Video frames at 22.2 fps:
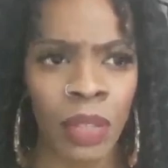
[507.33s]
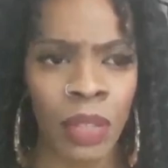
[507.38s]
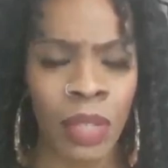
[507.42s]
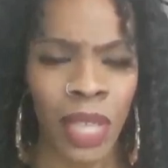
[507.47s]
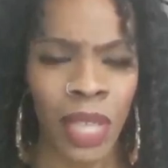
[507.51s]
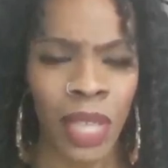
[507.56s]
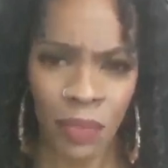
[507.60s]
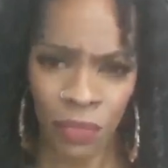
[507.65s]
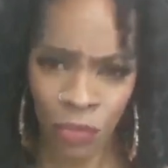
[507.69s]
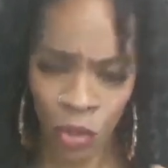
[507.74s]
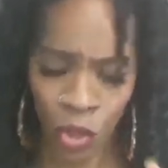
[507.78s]

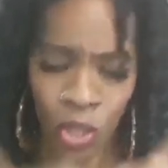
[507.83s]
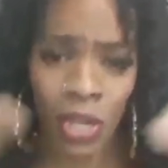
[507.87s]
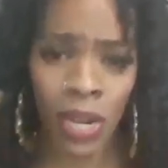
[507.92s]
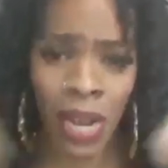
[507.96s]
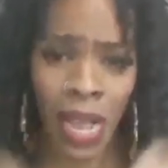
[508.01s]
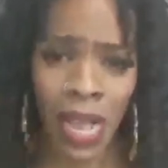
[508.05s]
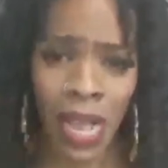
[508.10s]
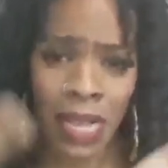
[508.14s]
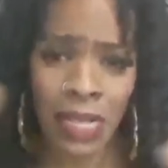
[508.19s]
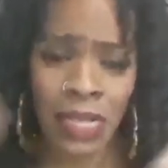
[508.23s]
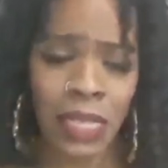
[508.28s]
if you're
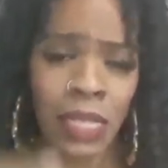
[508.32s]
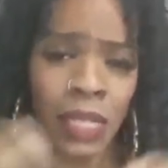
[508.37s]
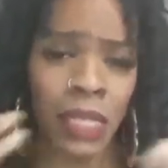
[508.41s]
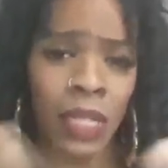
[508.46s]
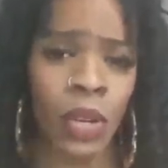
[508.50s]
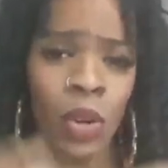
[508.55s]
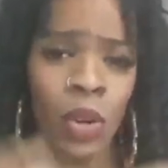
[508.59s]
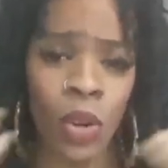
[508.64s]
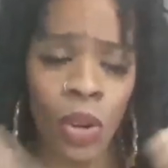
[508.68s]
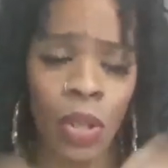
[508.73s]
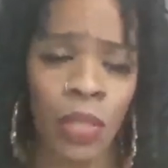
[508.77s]
constantly
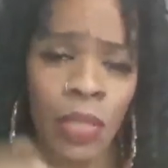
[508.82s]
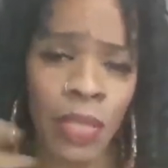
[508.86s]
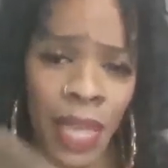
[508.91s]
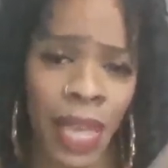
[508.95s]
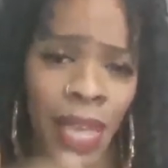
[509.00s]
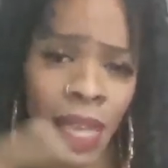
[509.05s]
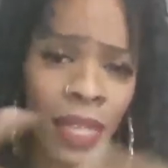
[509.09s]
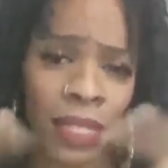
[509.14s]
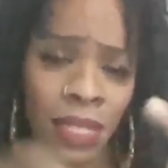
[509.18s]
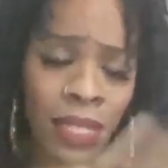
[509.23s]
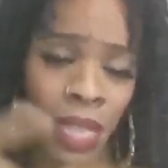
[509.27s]
on
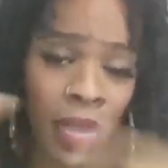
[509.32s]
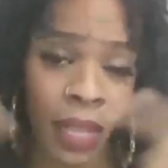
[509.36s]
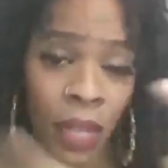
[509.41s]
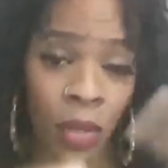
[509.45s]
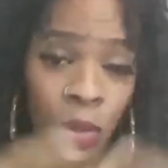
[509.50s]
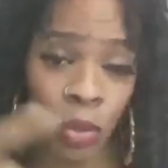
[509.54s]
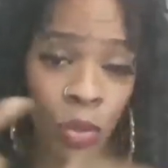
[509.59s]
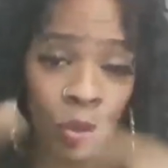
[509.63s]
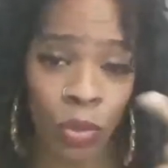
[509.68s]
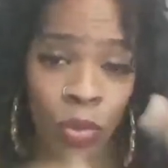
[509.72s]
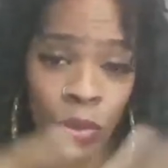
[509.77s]
that
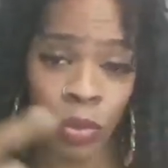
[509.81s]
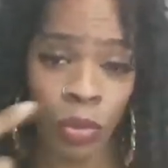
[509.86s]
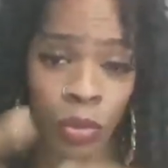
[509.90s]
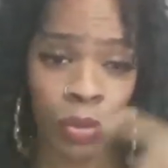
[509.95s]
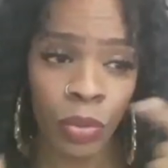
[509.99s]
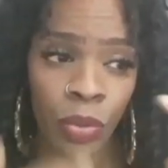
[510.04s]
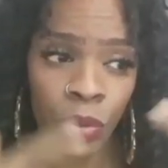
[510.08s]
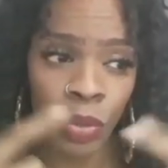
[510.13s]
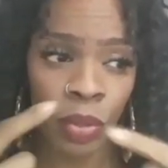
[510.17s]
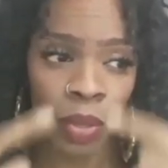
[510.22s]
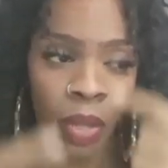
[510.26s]
cycle
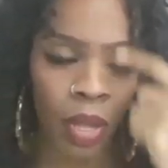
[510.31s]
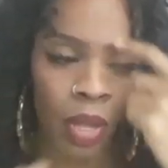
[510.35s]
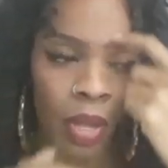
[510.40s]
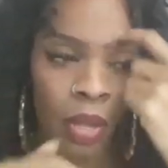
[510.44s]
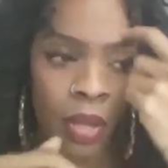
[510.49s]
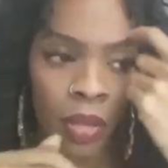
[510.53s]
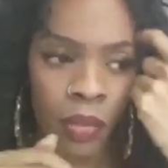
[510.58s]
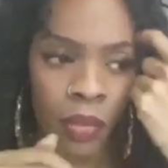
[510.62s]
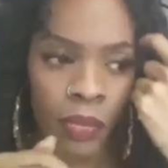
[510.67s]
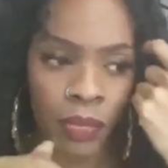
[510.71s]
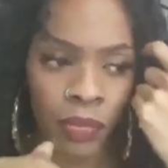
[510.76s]

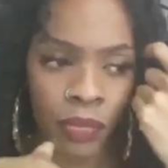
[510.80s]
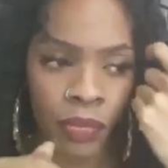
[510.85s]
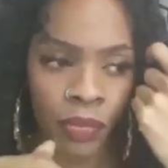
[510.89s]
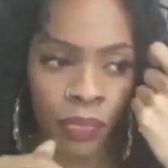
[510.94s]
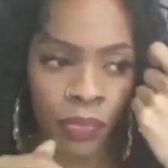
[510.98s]
of